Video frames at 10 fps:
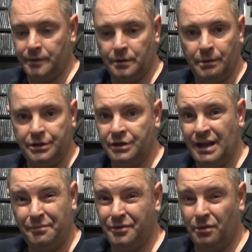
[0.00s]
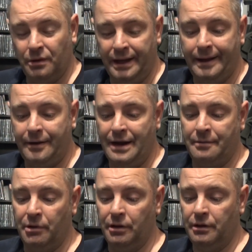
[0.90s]
which is absolutely
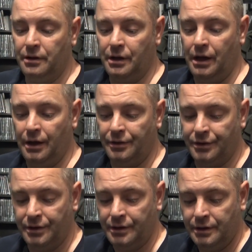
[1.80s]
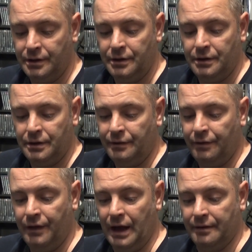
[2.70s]
incredible. And
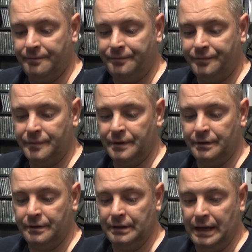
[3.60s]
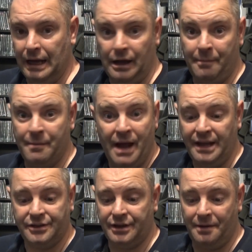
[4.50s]
that, I'm
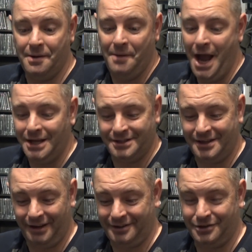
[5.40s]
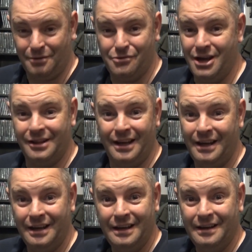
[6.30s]
amazed because
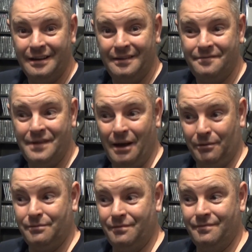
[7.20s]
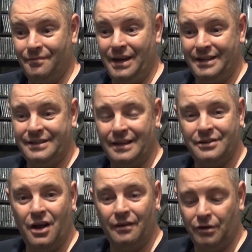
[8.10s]
when he says,
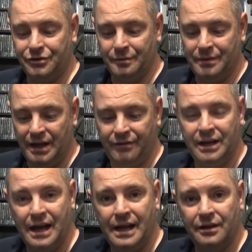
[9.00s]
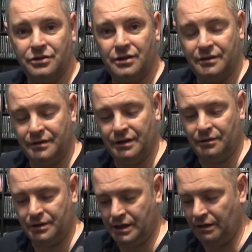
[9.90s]
oh, I've got some DVD games, you
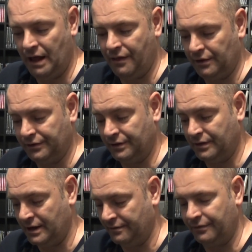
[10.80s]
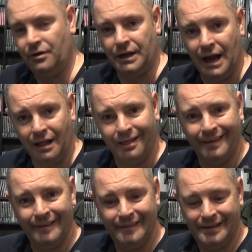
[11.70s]
know, you collect those, I'm like, fucking hell,
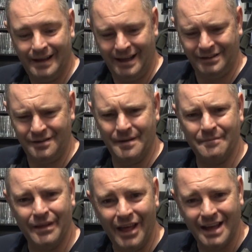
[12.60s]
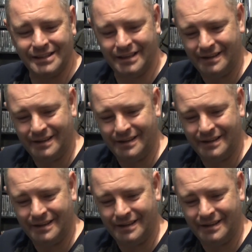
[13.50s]
how do you remember that?